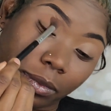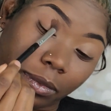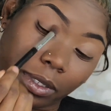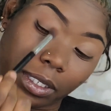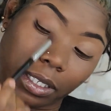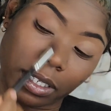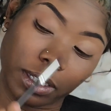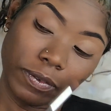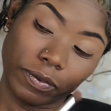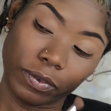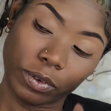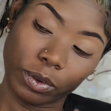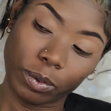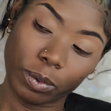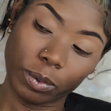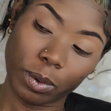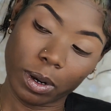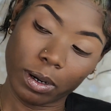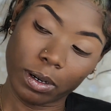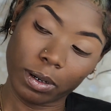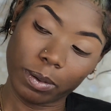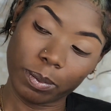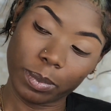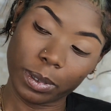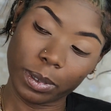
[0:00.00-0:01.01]
If you
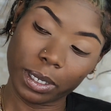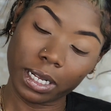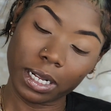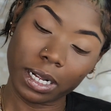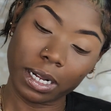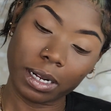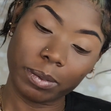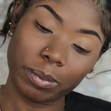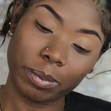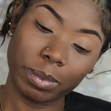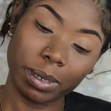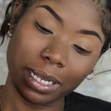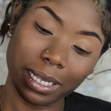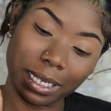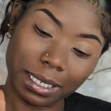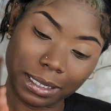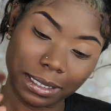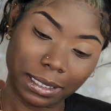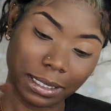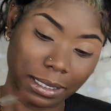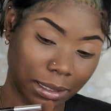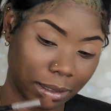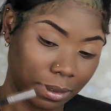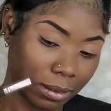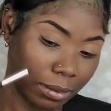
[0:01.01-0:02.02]
want to be a blessing.